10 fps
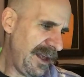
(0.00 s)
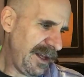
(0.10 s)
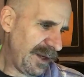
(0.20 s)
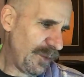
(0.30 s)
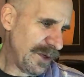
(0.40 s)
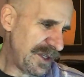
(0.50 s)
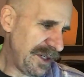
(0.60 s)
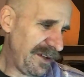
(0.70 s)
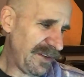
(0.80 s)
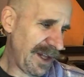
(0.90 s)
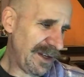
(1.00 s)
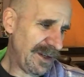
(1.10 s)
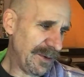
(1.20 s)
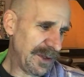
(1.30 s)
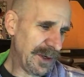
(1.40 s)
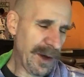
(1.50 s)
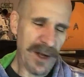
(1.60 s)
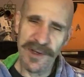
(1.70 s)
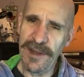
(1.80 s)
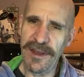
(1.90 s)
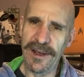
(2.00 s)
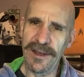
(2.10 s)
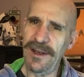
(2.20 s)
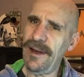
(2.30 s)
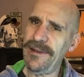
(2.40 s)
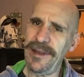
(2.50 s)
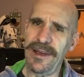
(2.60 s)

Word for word: And once she decided to go in the garage, I thought, oh, thank